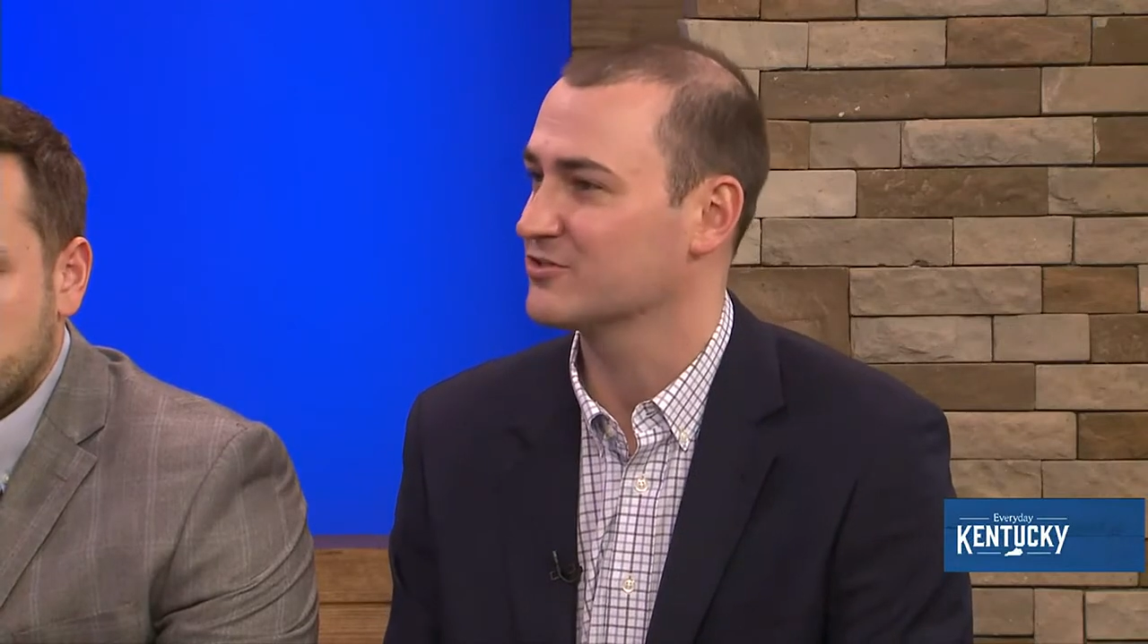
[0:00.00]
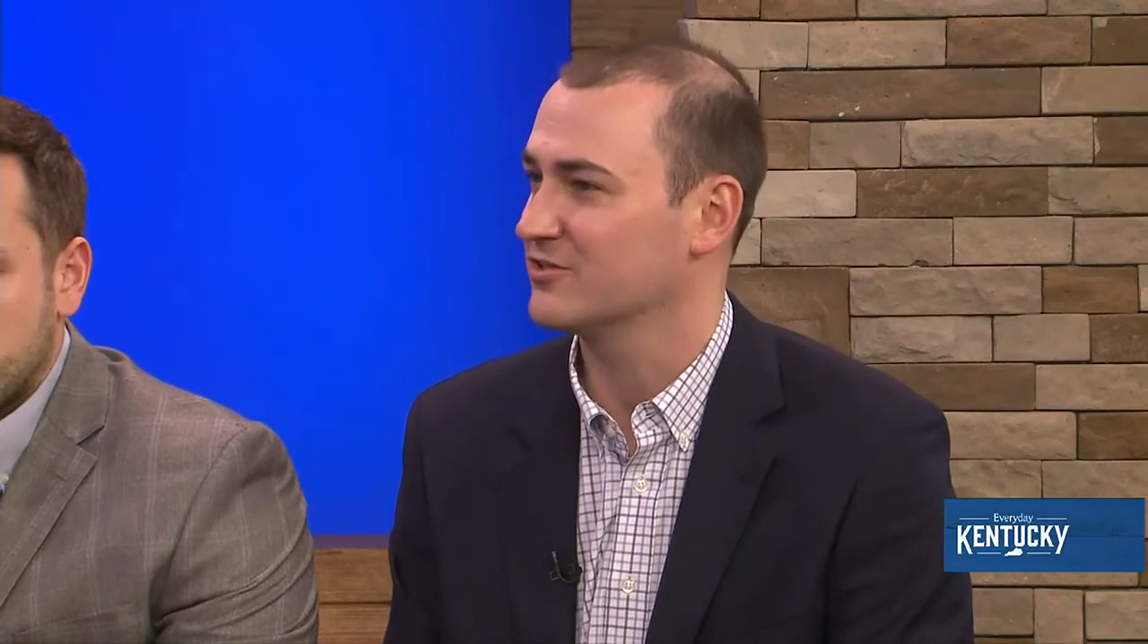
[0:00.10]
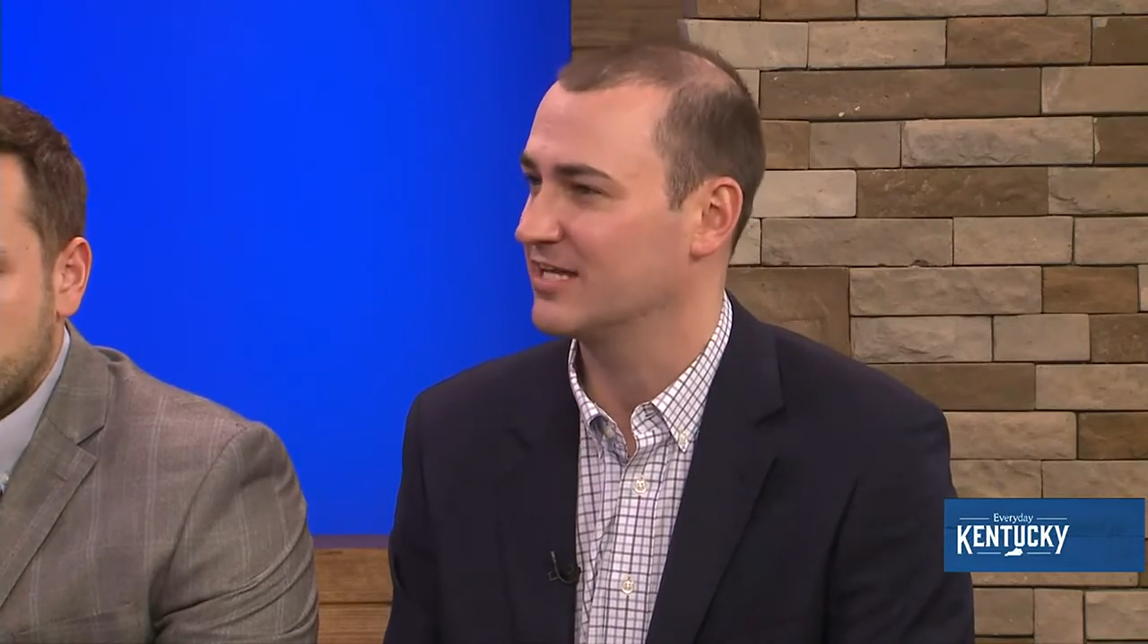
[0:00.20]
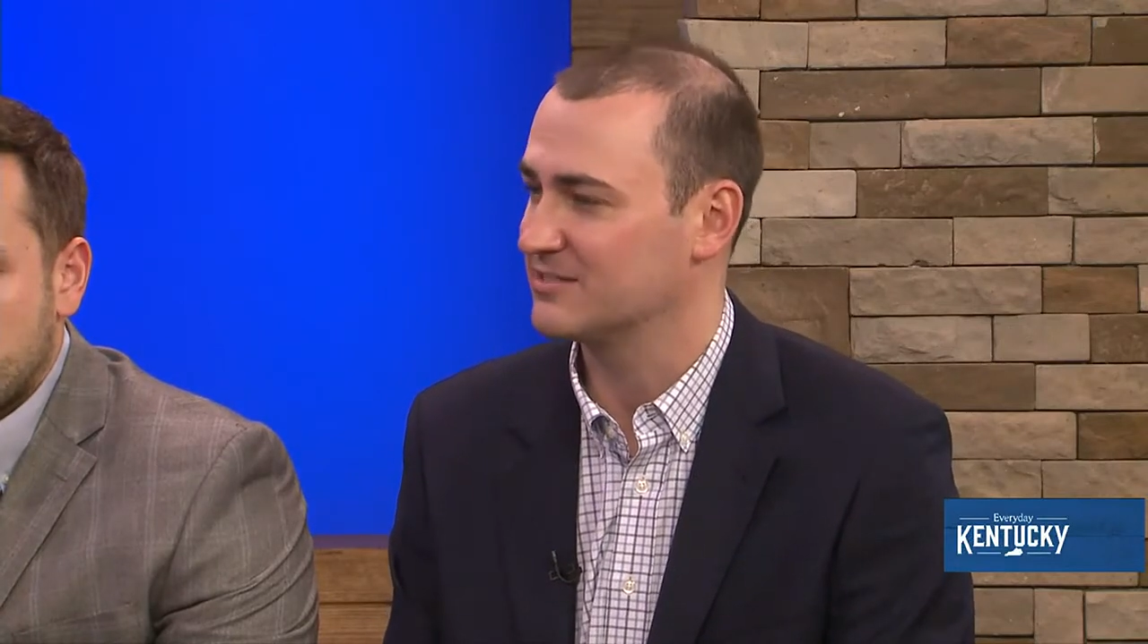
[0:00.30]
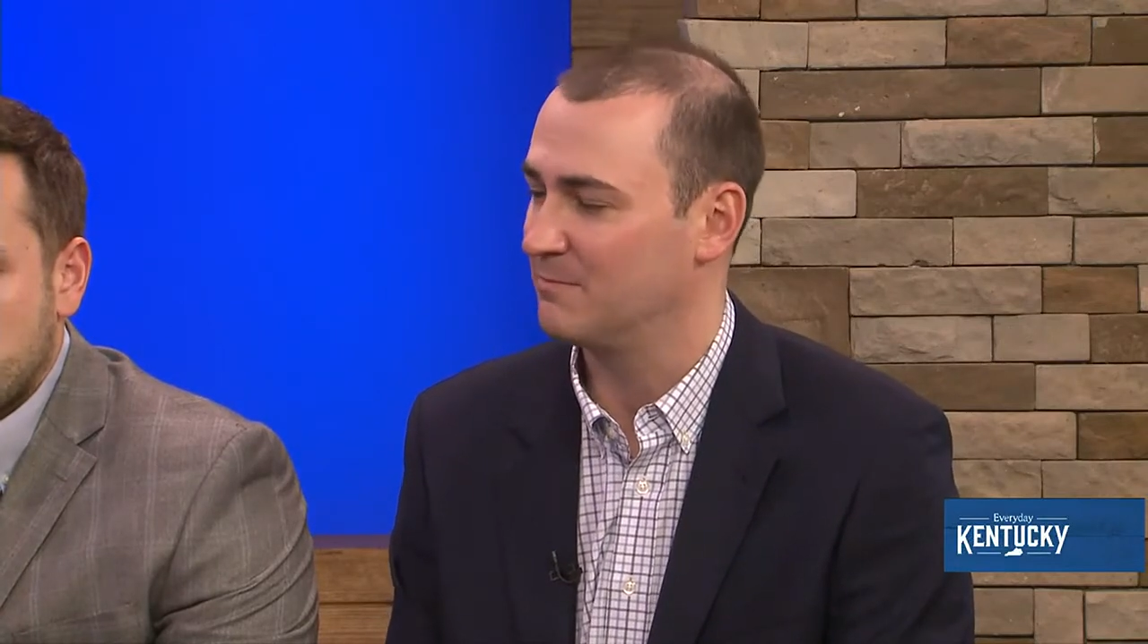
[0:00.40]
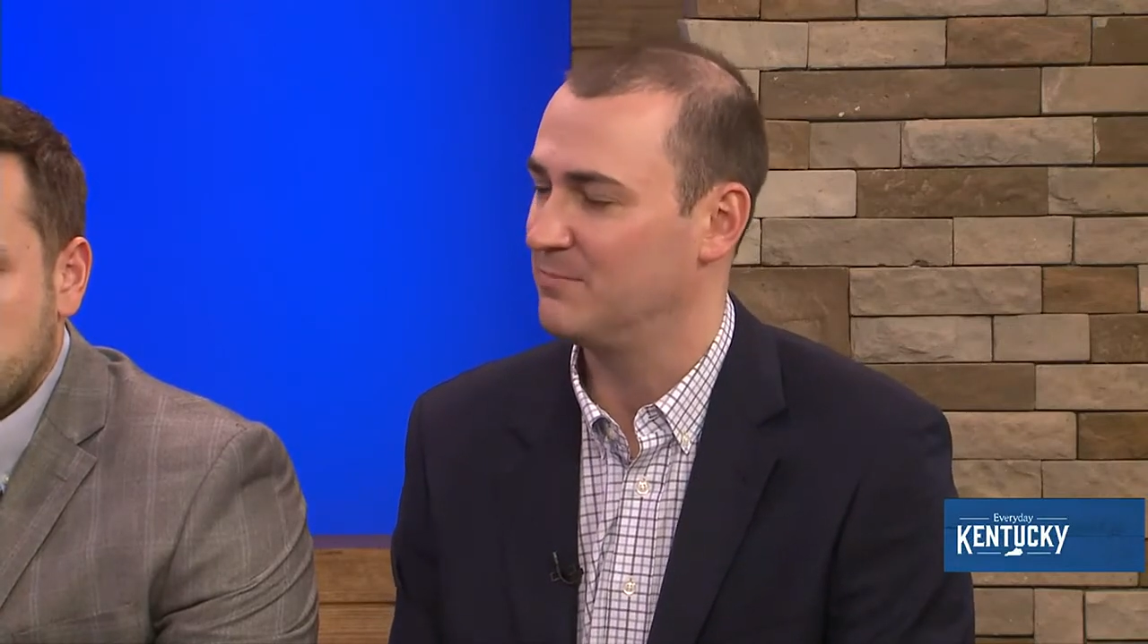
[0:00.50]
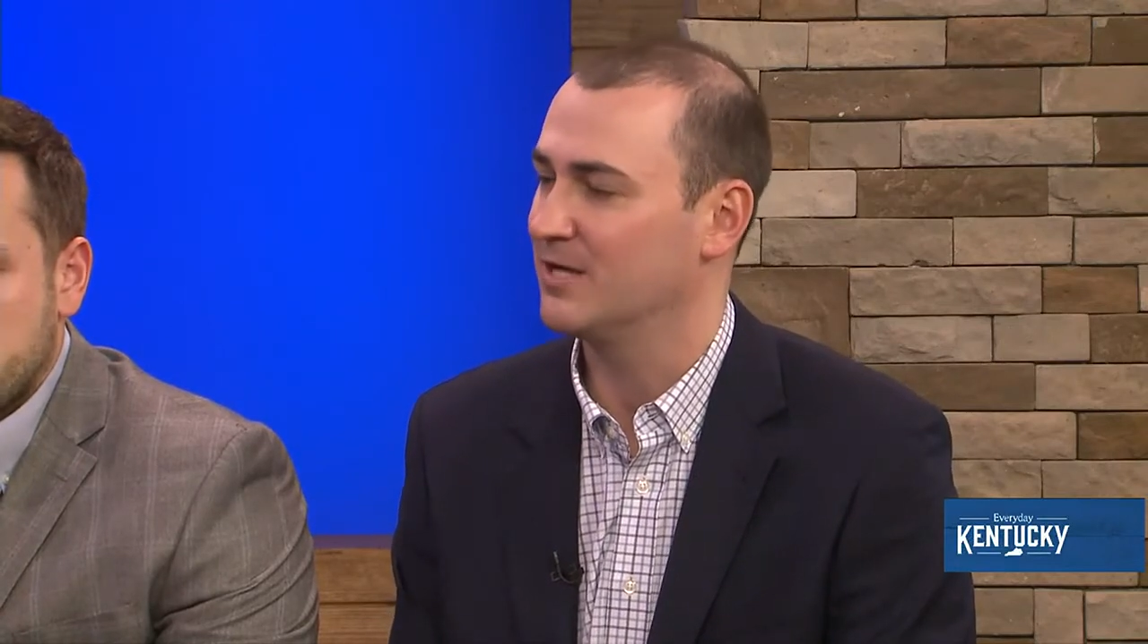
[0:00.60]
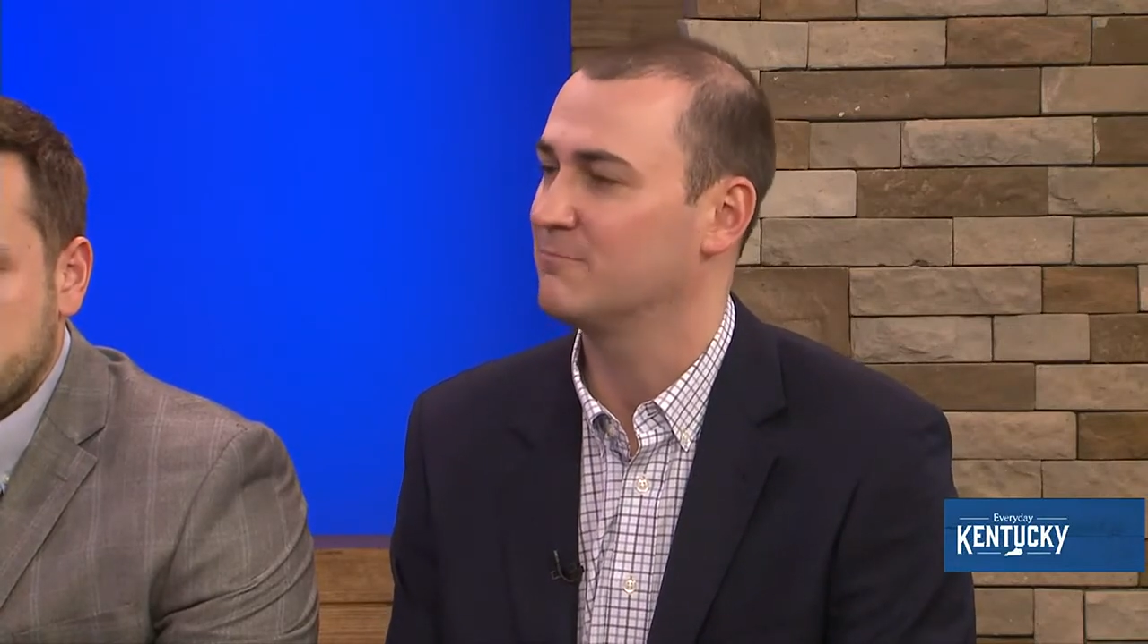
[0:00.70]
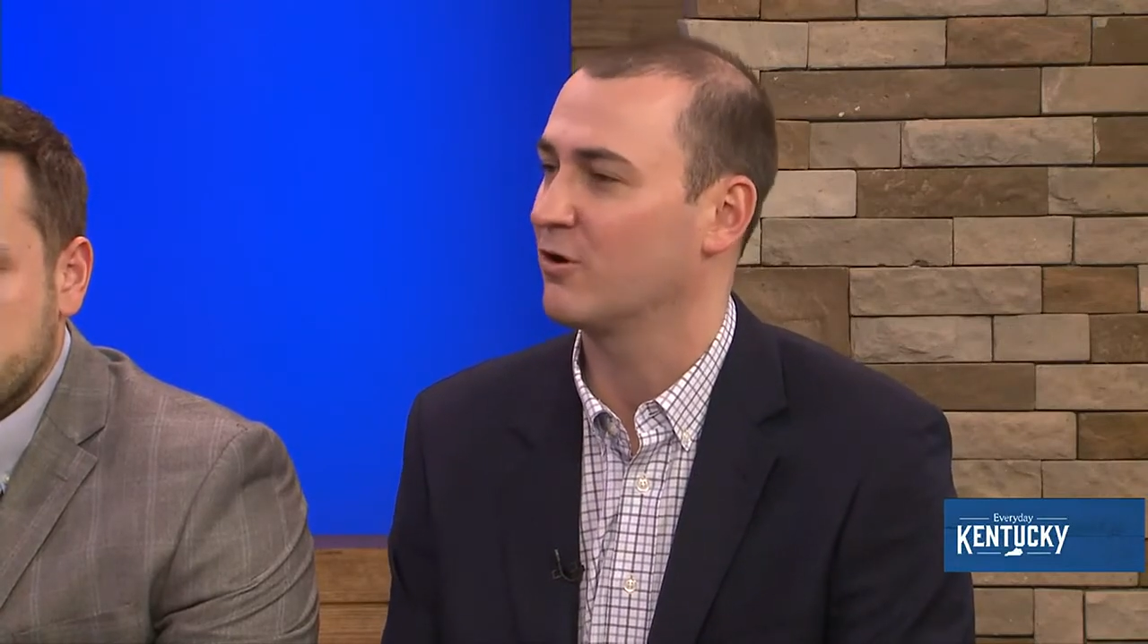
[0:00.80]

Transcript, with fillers: So that's a big